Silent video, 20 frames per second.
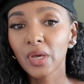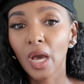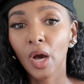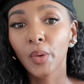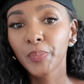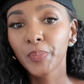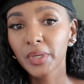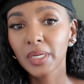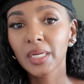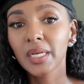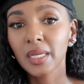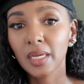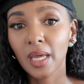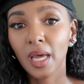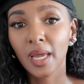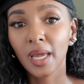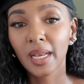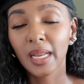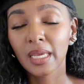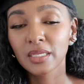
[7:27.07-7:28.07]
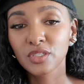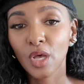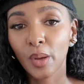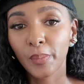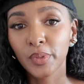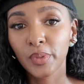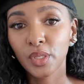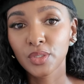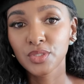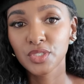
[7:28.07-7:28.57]
I'll, put an, an,
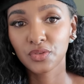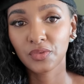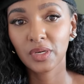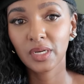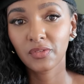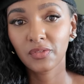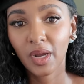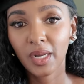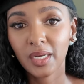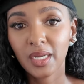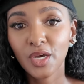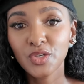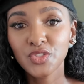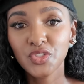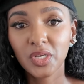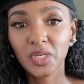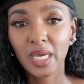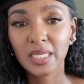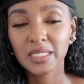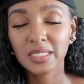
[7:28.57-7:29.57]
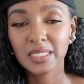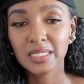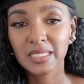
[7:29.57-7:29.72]
example on screen right now so you guys can